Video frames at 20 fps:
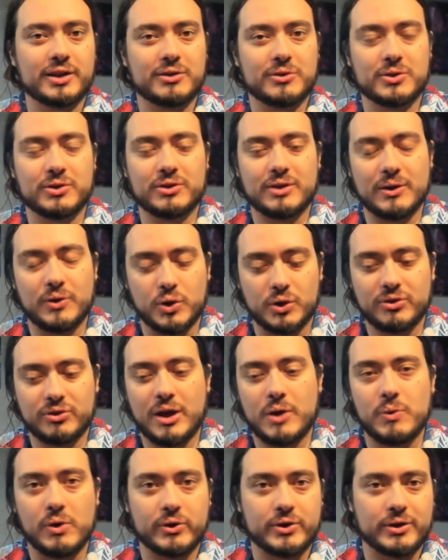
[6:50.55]
or they
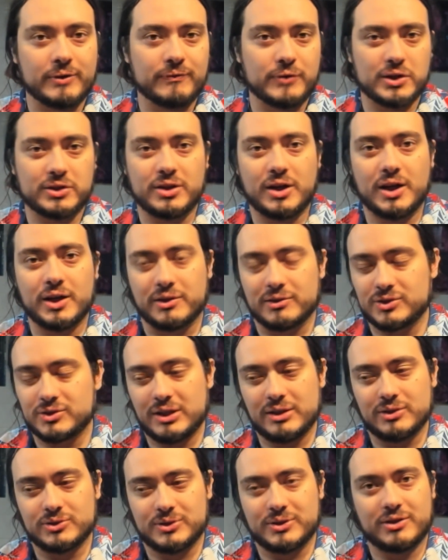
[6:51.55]
won't convert to other
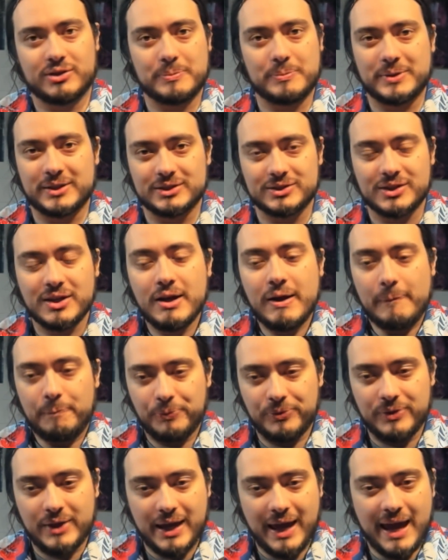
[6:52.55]
sales or anything because
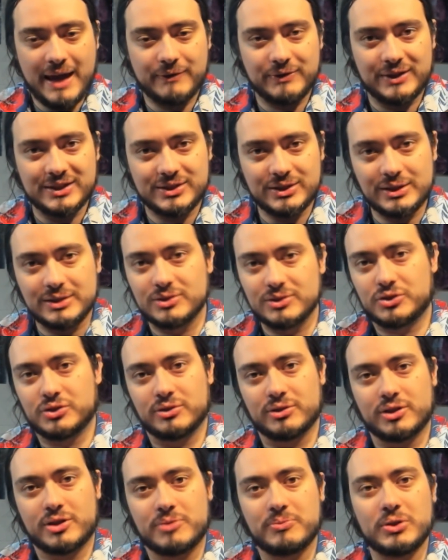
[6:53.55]
they have this insular
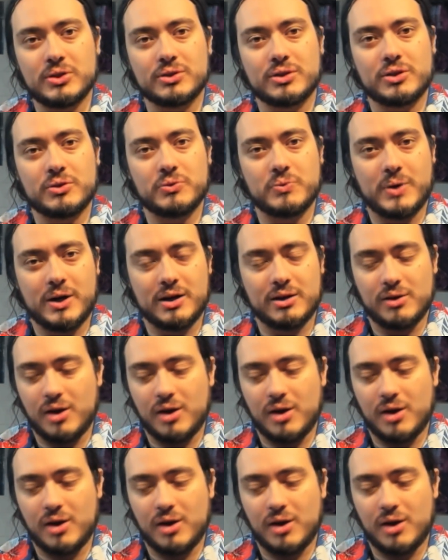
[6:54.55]
community where,